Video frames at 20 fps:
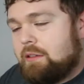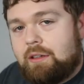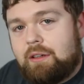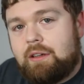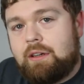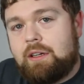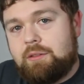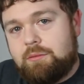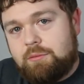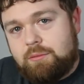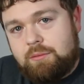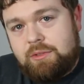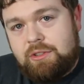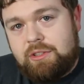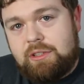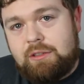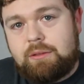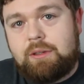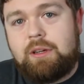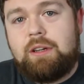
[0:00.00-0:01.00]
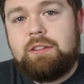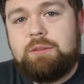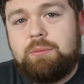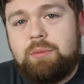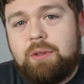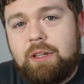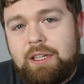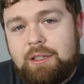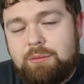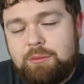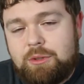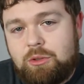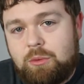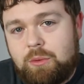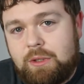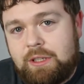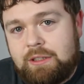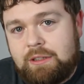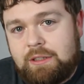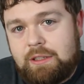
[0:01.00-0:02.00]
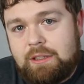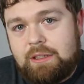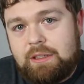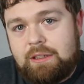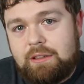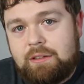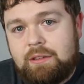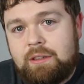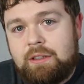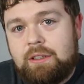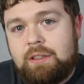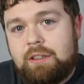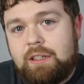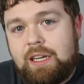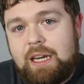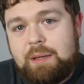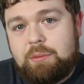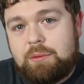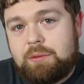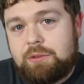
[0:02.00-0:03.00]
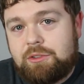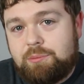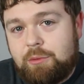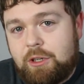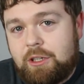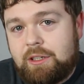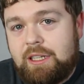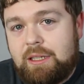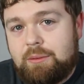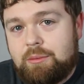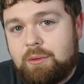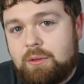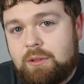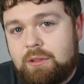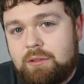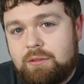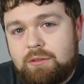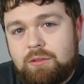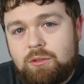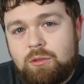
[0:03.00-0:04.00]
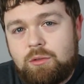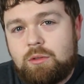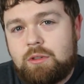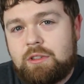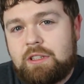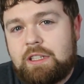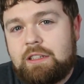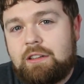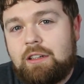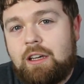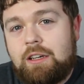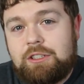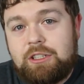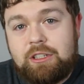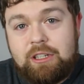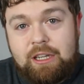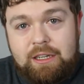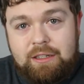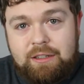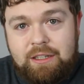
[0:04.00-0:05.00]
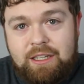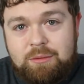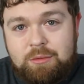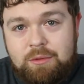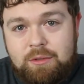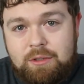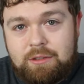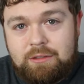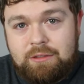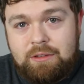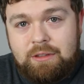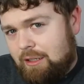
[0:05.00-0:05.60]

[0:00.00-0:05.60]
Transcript: I'm still contemplating between the Apple Smart Keyboard or the Logitech keyboard.